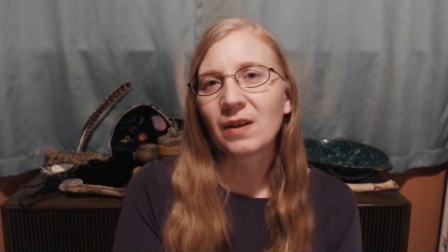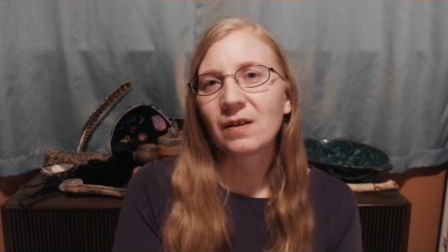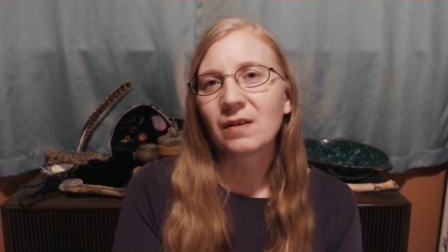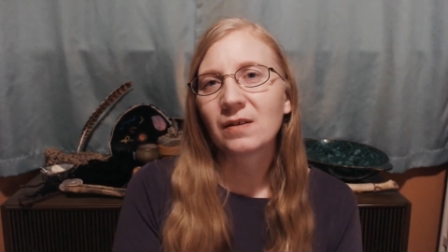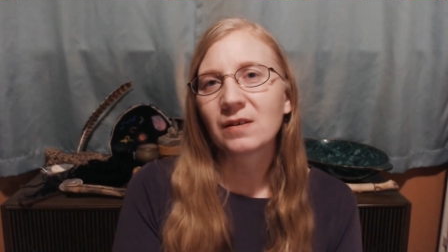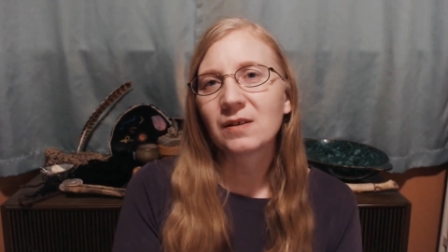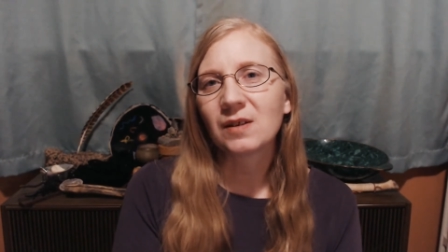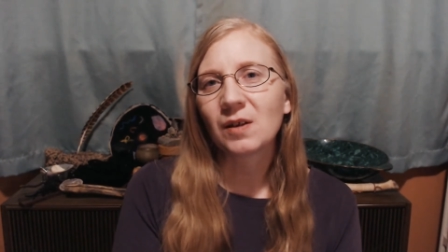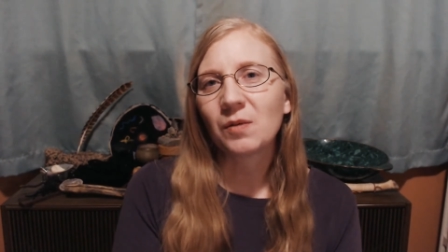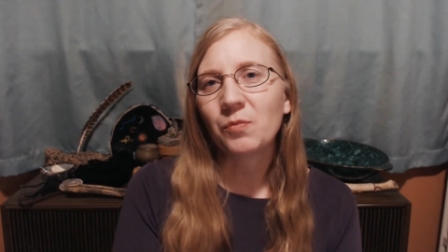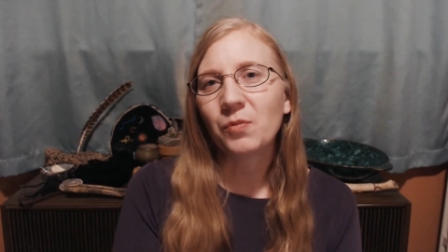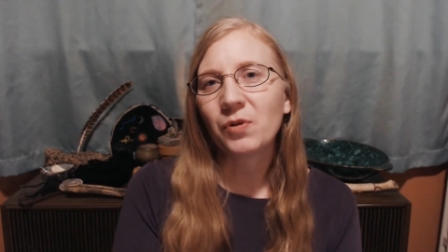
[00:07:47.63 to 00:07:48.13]

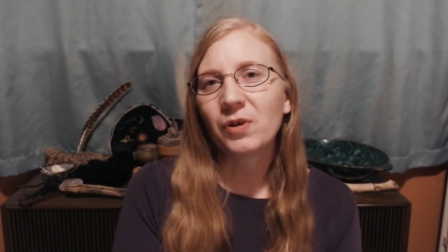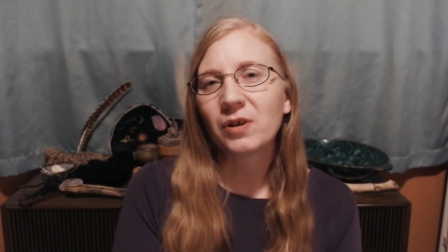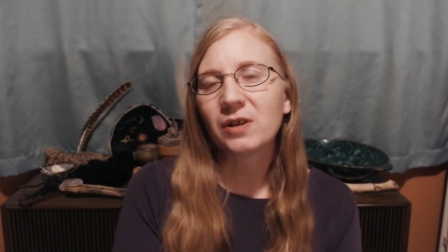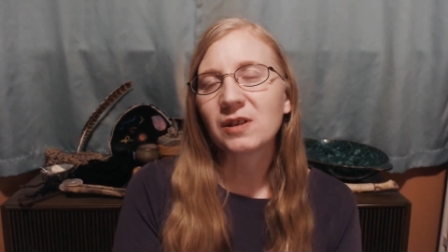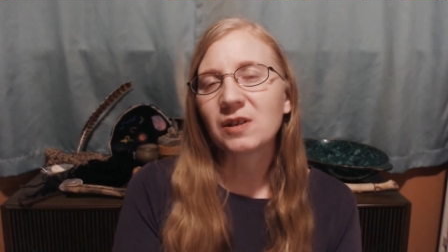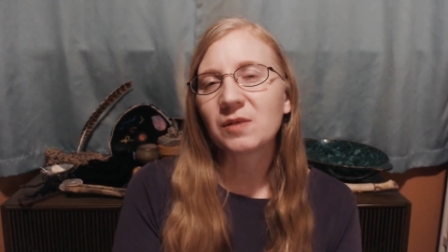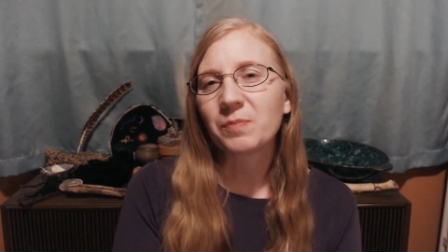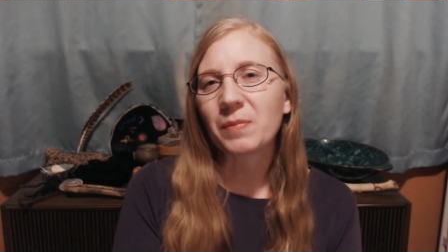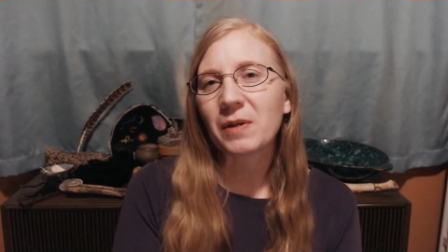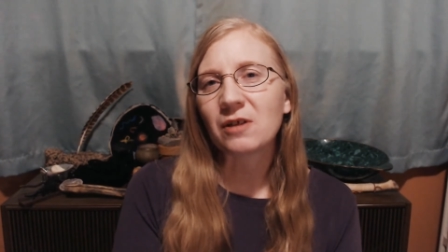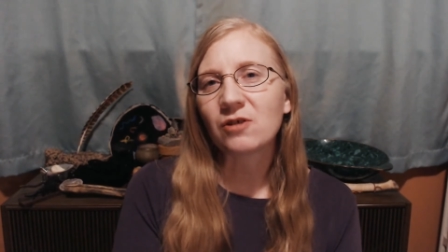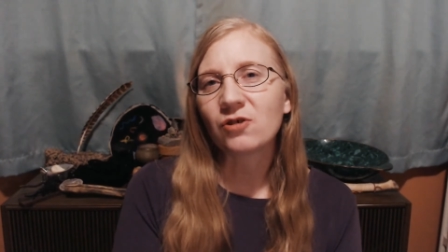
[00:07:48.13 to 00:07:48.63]
somewhere
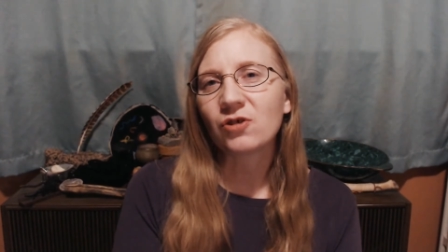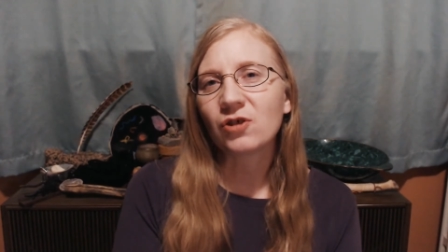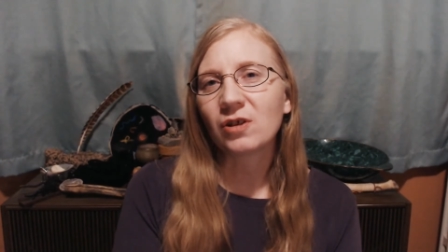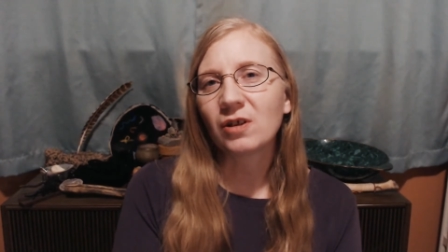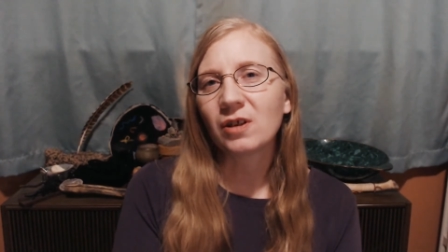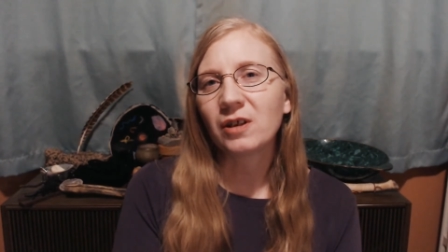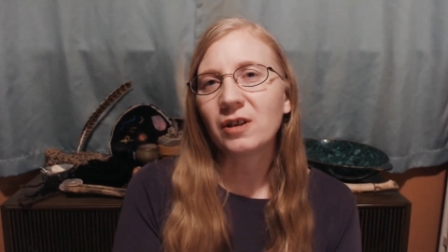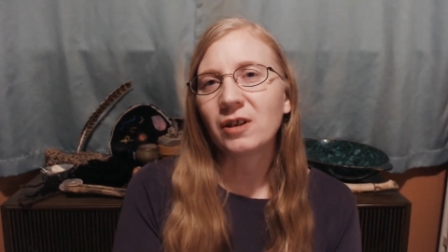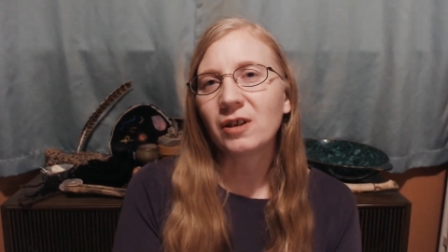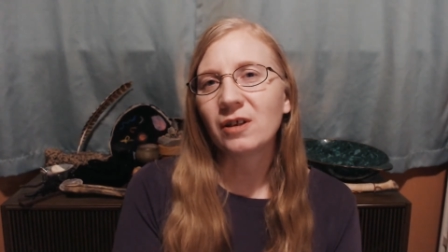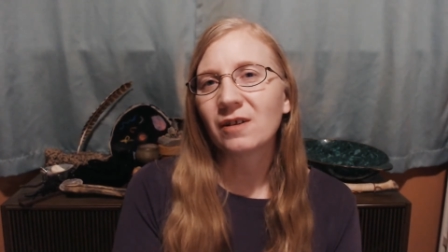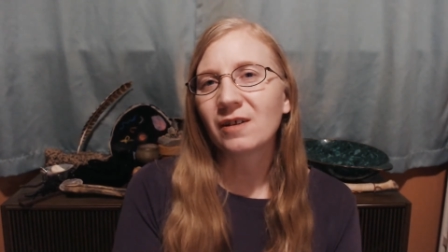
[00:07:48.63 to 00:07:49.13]
special
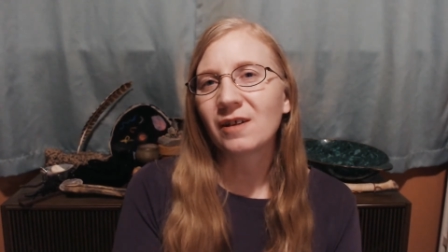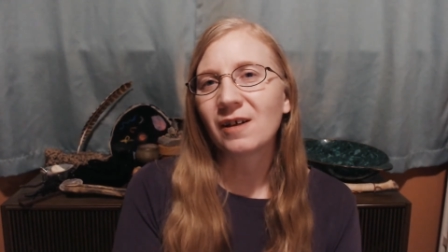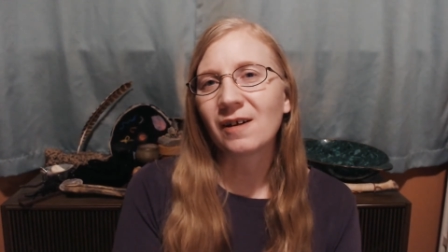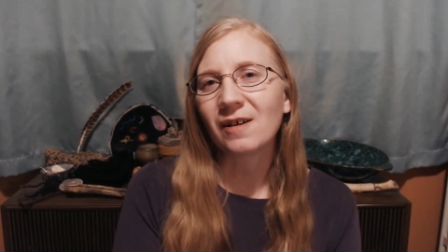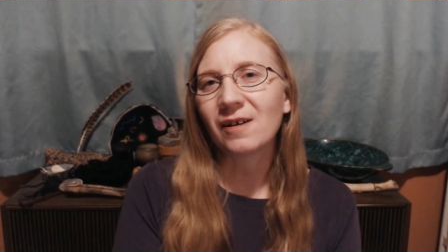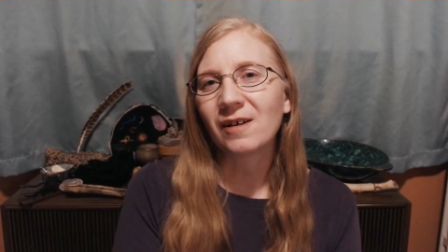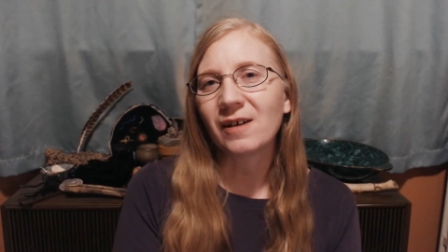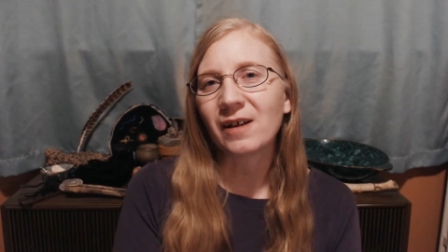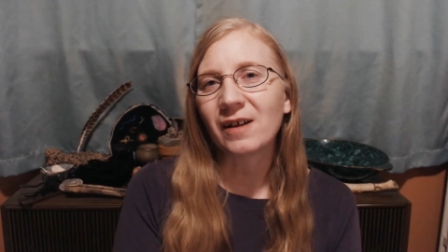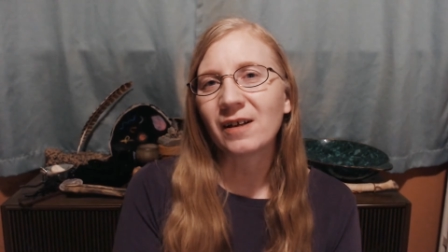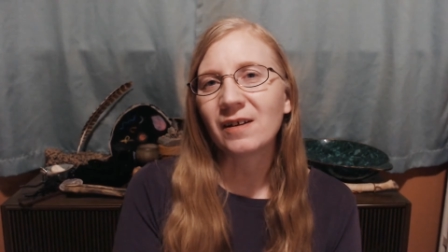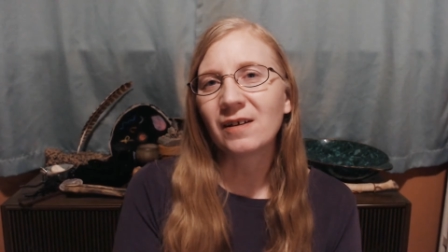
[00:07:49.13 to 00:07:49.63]
in your
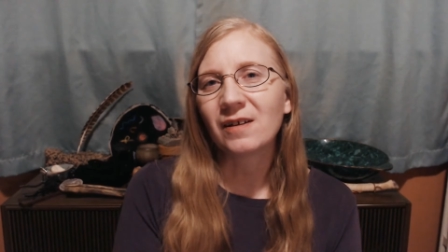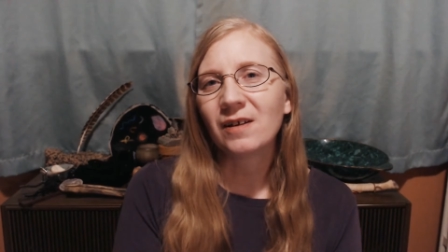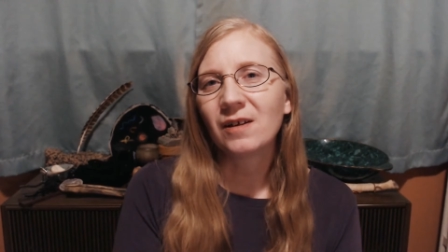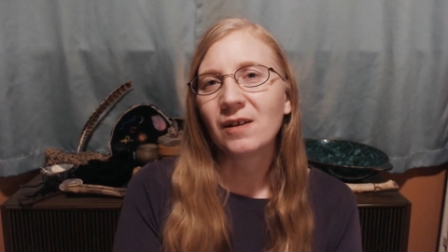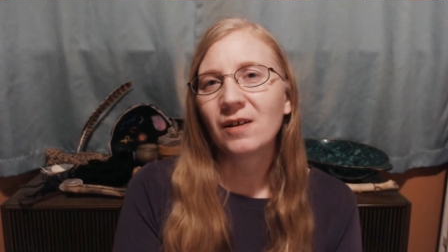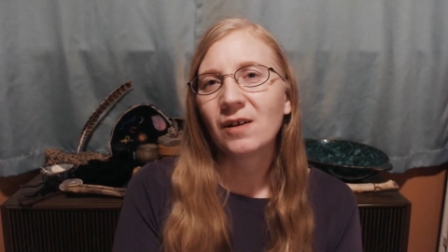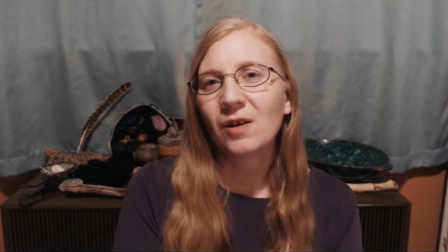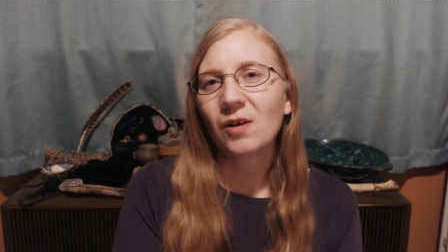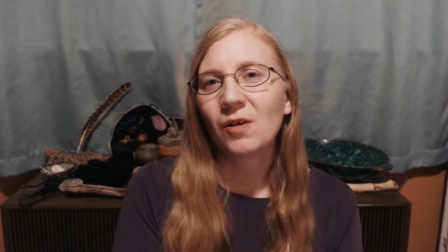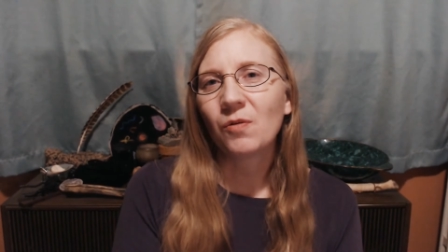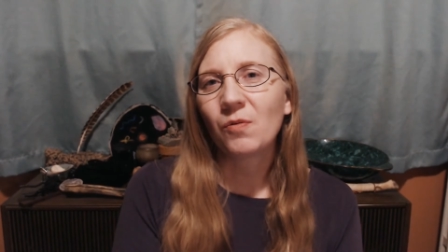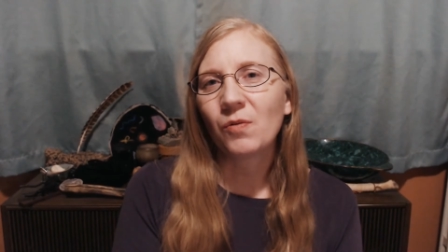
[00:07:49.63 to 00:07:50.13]
garden
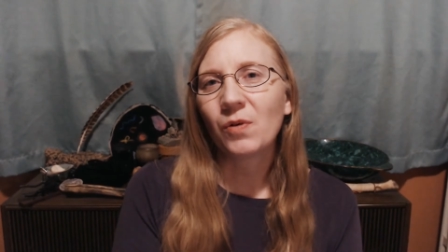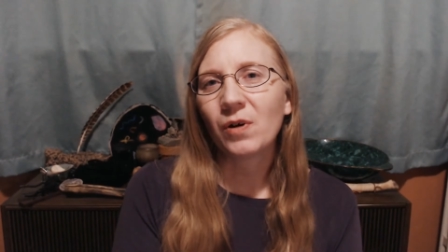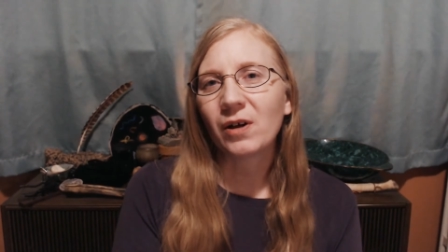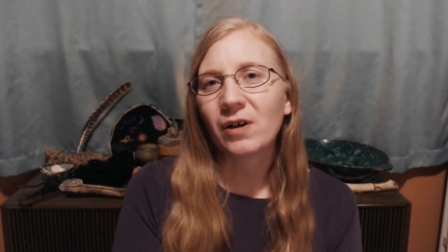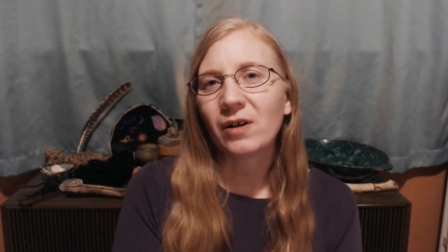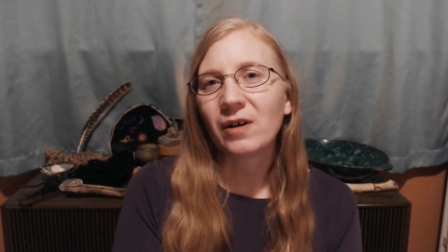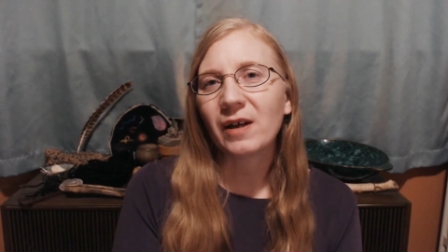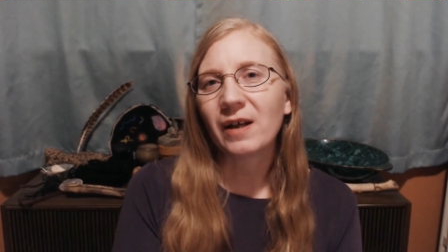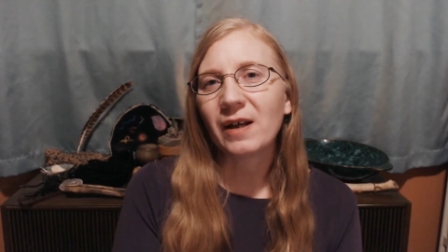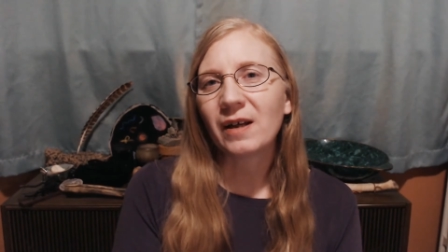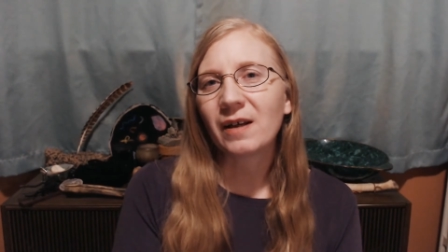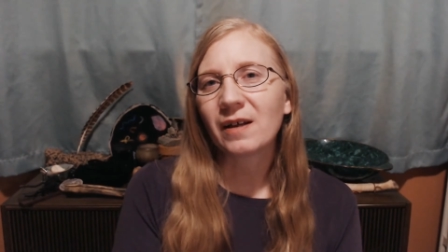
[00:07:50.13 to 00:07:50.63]

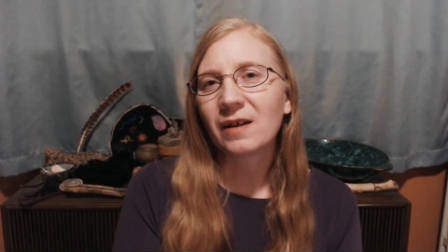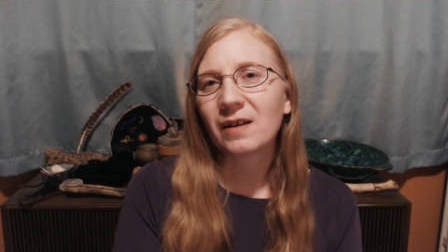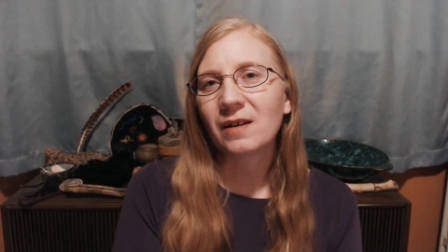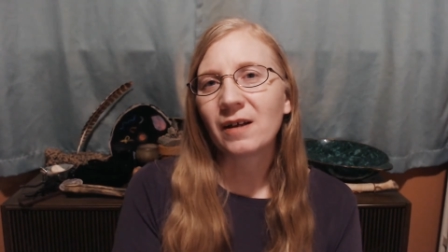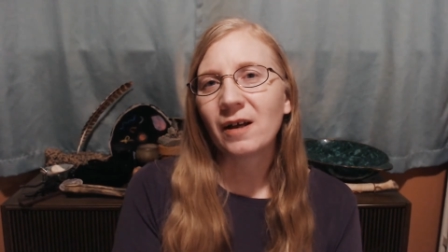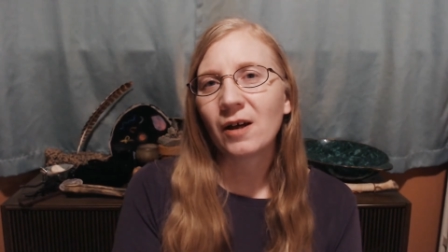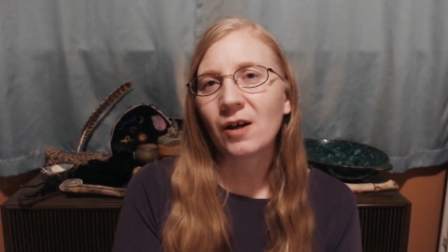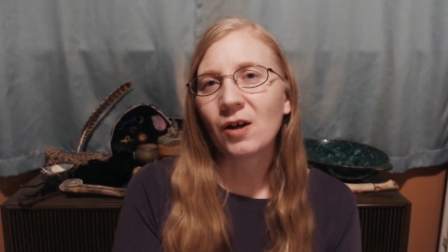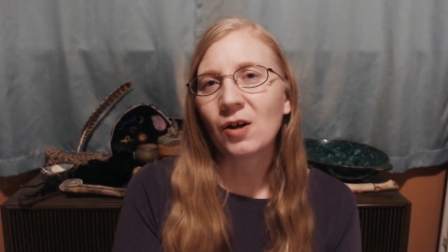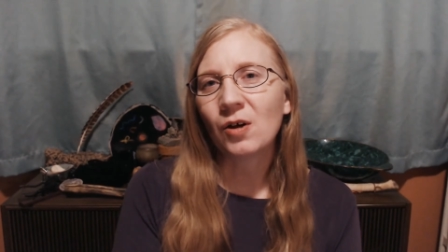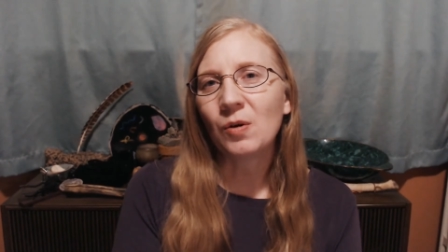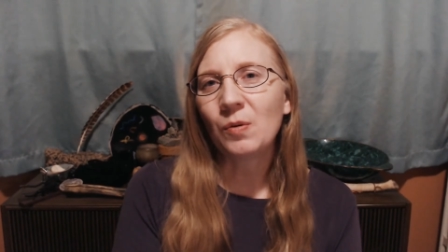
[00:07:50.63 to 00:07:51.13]
where it can
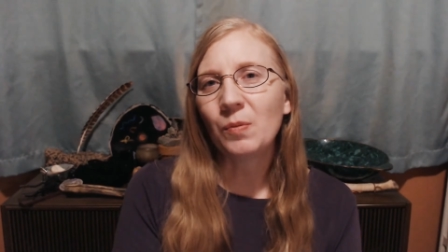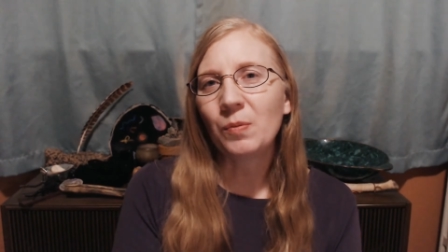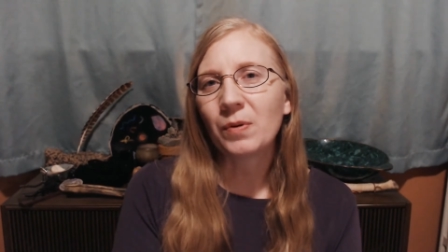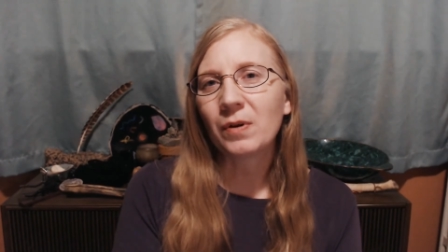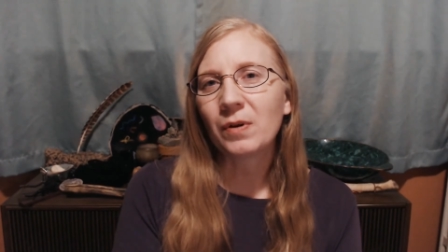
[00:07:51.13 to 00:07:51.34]
help